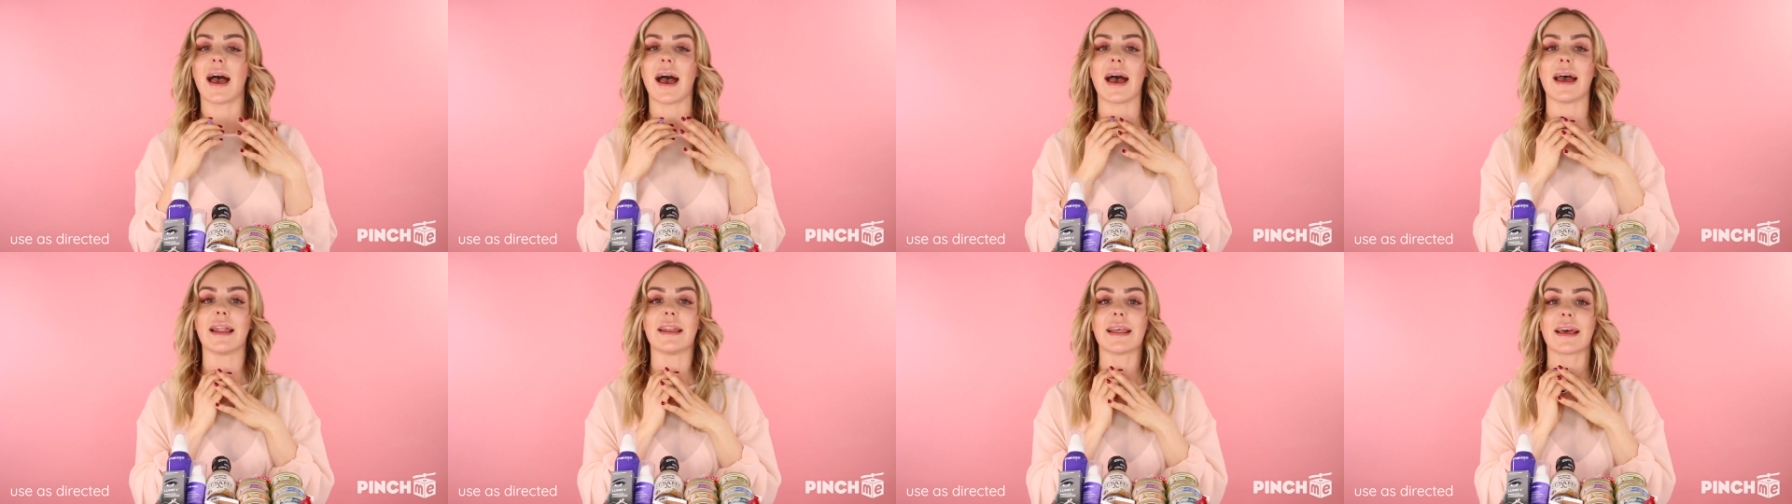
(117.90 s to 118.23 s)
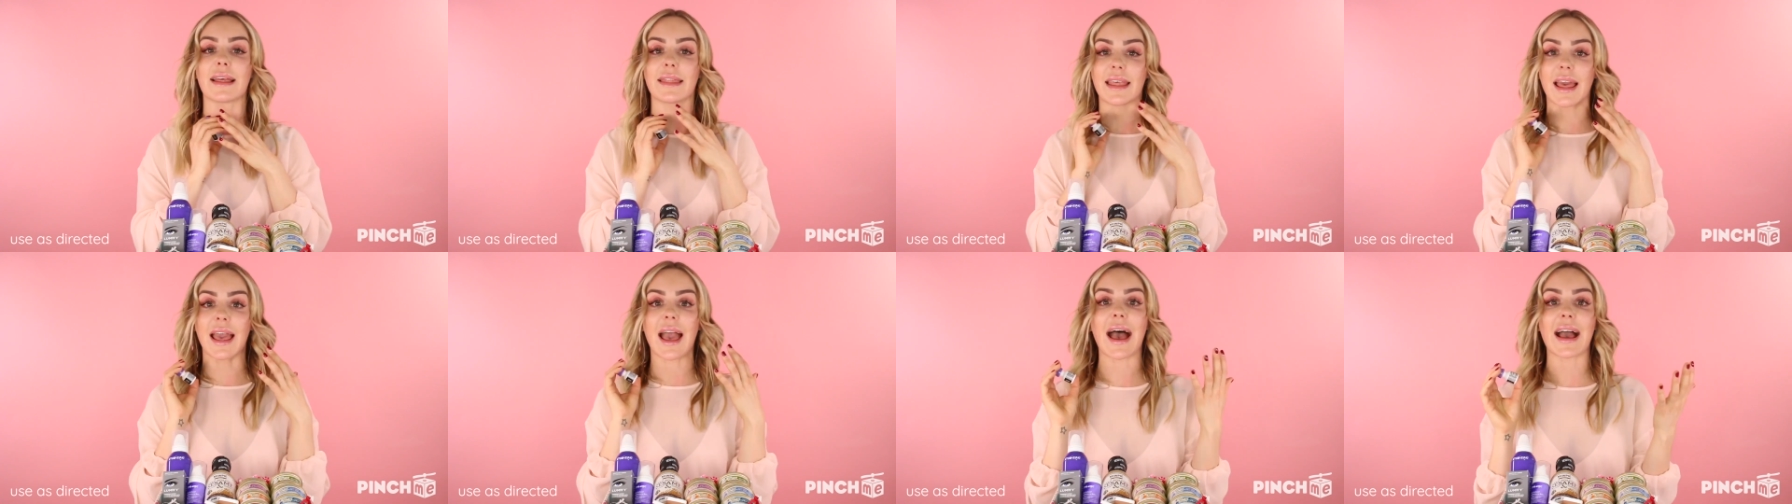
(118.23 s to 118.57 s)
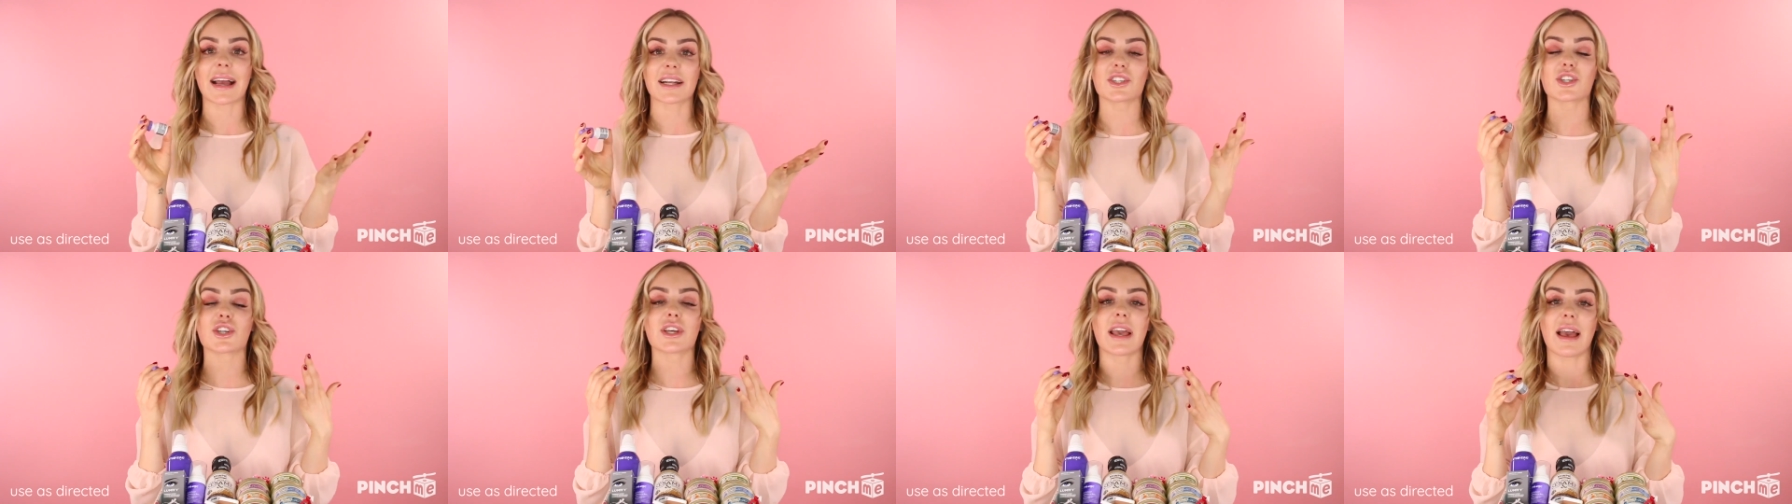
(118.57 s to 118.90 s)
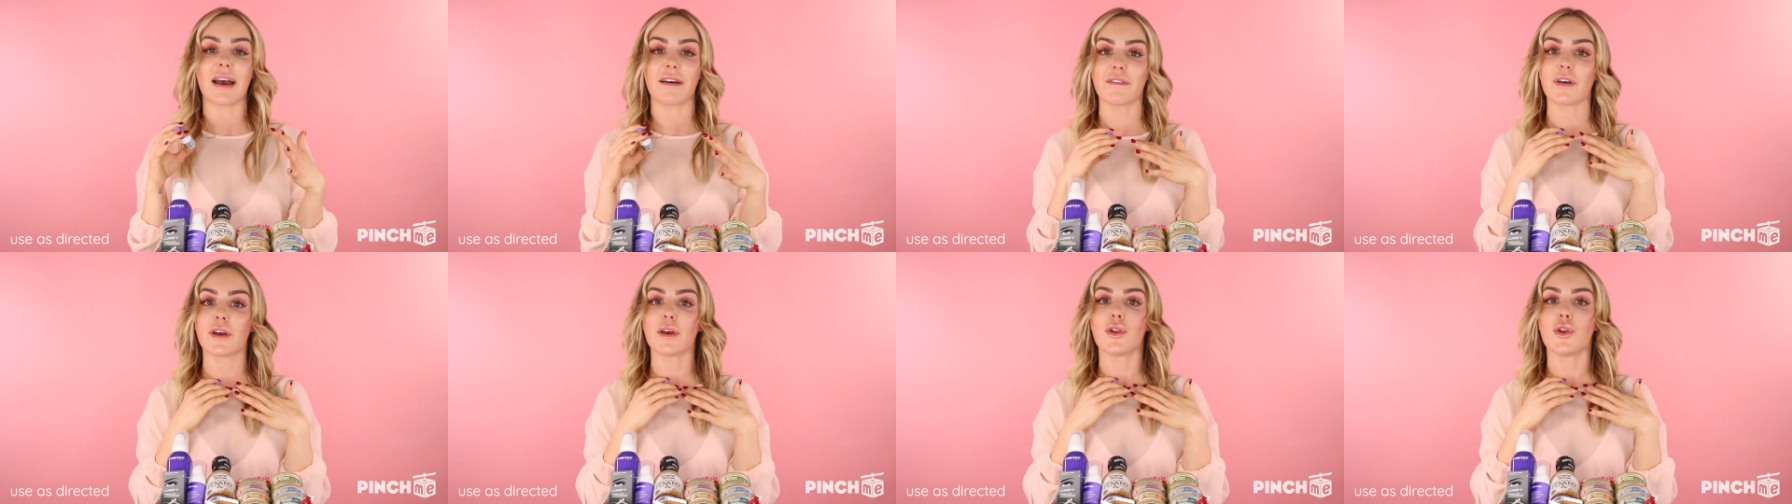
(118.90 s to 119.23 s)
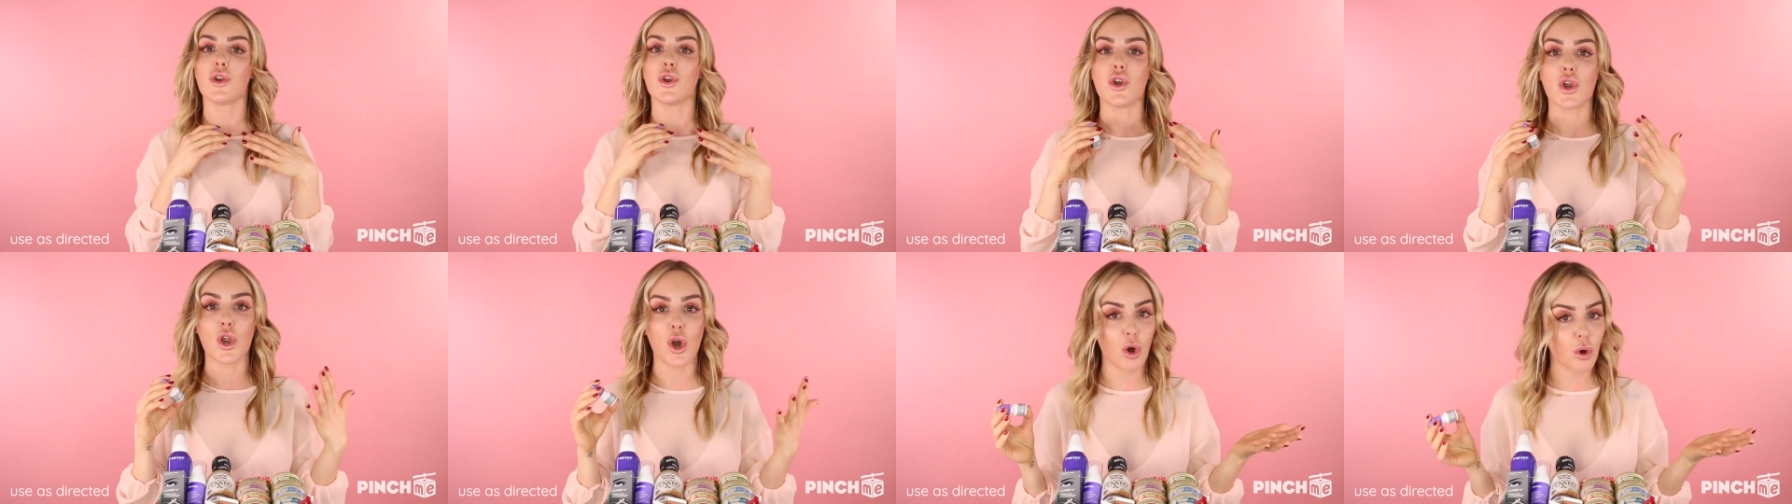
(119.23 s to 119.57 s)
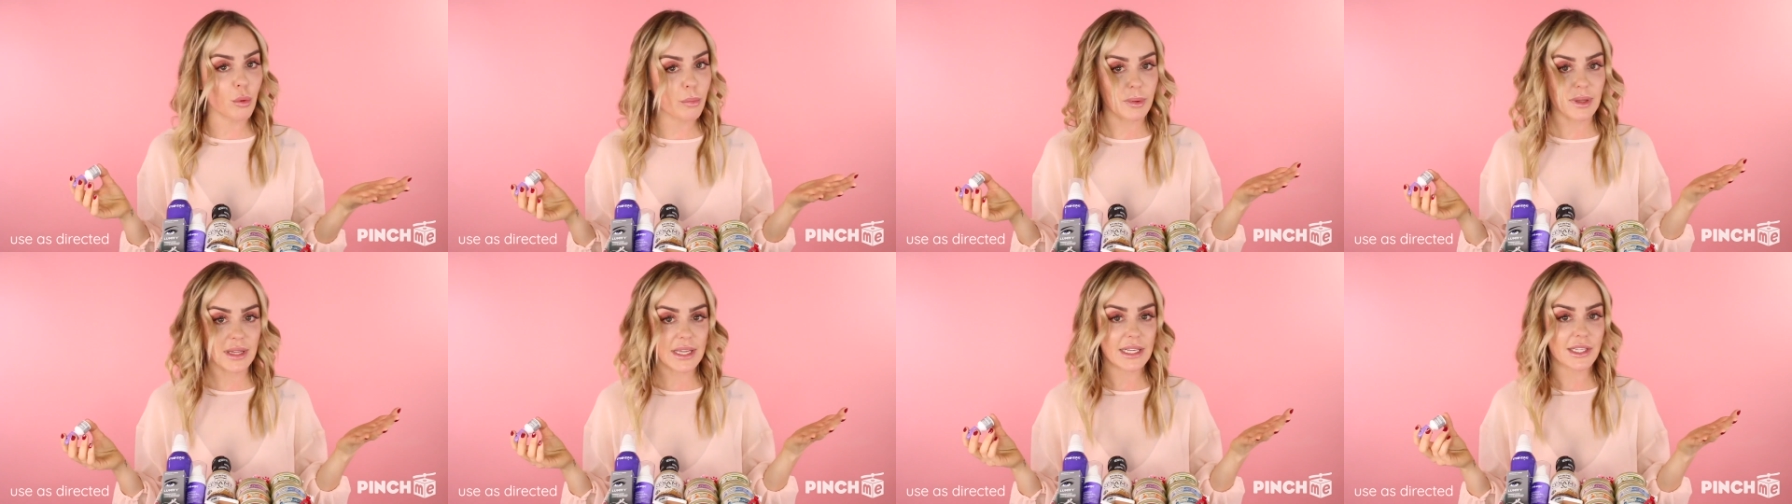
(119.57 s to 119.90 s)
and they actually have
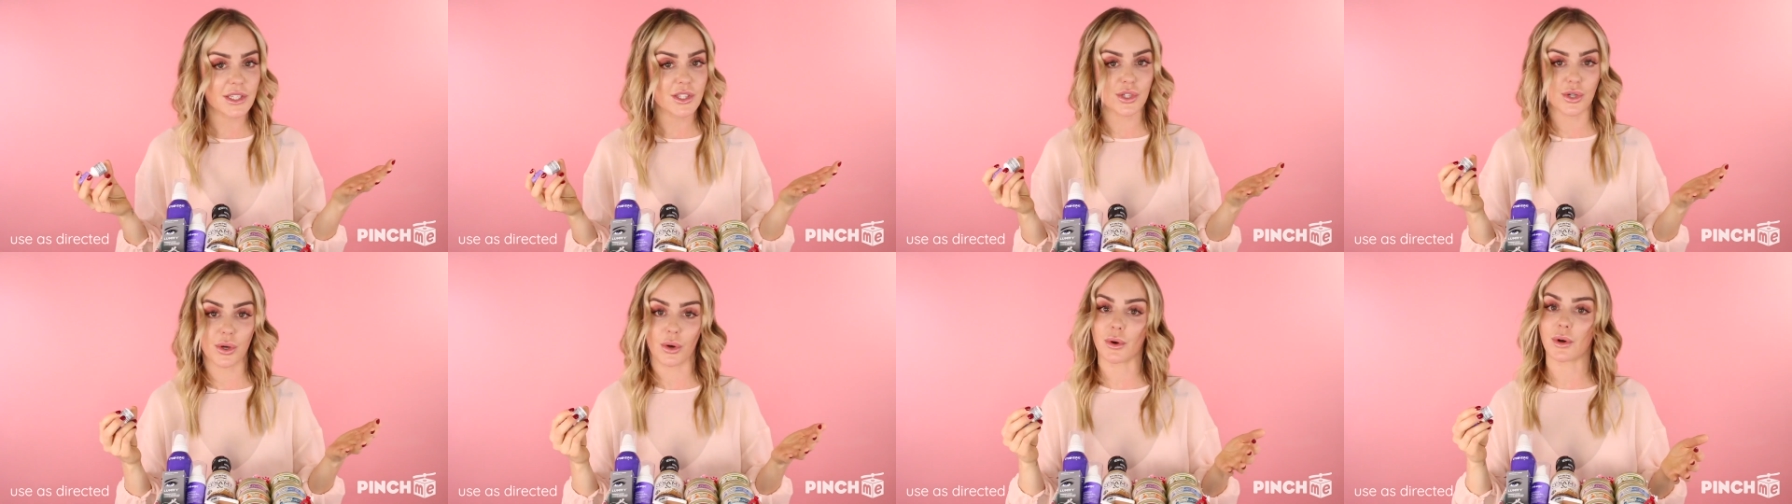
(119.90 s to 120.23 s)
no bleach